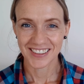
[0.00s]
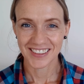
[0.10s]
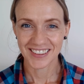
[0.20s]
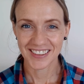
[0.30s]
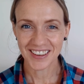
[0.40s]

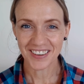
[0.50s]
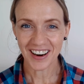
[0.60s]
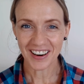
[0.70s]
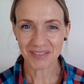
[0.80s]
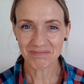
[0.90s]
There
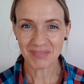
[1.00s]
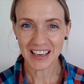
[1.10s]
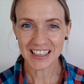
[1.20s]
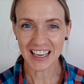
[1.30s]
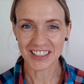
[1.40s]
are
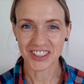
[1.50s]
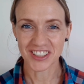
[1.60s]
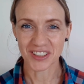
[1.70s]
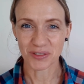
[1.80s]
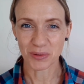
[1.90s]
many
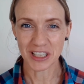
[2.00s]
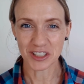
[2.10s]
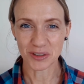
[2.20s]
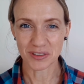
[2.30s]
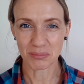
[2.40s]
adjectives we can
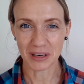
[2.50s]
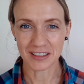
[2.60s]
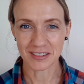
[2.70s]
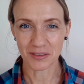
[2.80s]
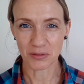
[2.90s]
use in
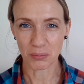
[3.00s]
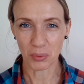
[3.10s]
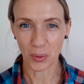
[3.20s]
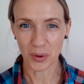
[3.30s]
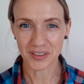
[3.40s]
place of
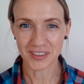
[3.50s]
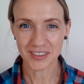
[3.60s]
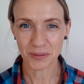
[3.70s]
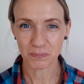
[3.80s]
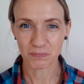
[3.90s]

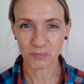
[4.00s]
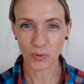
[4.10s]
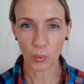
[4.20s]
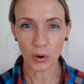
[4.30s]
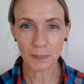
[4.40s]
important,
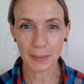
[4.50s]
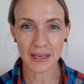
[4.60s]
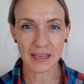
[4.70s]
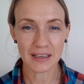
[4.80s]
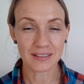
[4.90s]
one
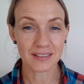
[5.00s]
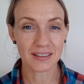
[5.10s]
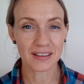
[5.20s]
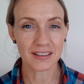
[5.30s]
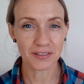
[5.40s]
being
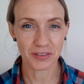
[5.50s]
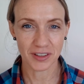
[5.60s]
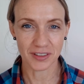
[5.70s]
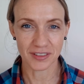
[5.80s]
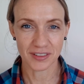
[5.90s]

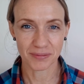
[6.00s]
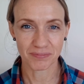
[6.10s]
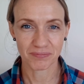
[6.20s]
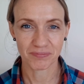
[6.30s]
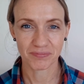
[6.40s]
significant.
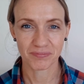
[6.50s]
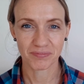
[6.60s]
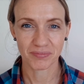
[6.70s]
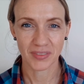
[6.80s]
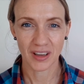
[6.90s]

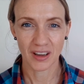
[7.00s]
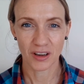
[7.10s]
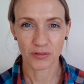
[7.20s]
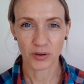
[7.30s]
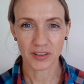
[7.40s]

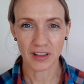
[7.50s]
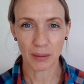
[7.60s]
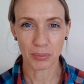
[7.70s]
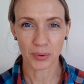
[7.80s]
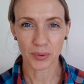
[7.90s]
For
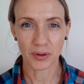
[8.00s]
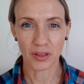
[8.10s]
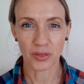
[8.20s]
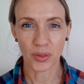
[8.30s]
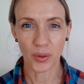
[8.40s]

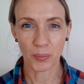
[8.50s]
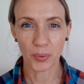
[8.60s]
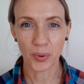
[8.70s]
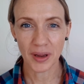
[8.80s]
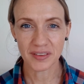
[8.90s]
example, the
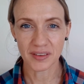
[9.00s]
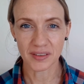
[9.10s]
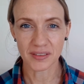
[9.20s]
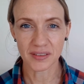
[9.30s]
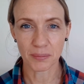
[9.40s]

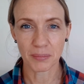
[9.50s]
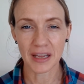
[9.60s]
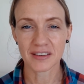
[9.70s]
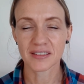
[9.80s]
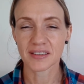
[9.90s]
president
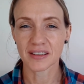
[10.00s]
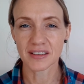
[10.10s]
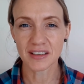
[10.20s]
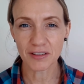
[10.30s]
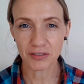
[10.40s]
made
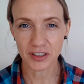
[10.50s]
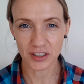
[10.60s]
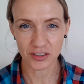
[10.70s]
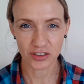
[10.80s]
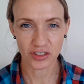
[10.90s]

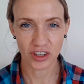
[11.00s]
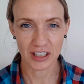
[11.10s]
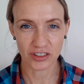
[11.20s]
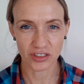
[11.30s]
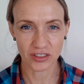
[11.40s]
significant
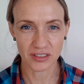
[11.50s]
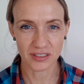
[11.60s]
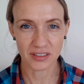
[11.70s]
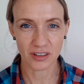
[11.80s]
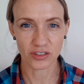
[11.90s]

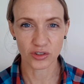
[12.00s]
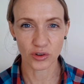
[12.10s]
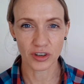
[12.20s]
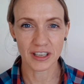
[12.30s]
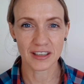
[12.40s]
changes
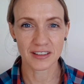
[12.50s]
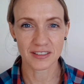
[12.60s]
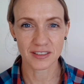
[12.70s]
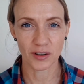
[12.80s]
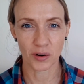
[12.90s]
during his
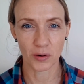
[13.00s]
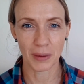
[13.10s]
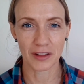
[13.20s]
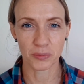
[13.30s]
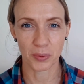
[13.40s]
term
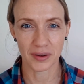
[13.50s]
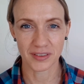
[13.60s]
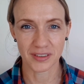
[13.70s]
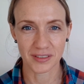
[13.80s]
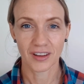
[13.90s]
as
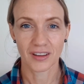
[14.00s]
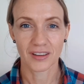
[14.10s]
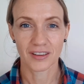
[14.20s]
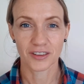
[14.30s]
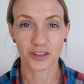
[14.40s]
president.
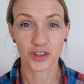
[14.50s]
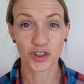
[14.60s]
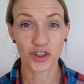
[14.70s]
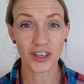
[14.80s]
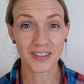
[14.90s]

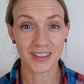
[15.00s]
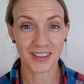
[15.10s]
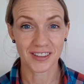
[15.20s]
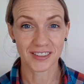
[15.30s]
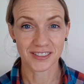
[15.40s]

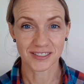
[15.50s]
Critical.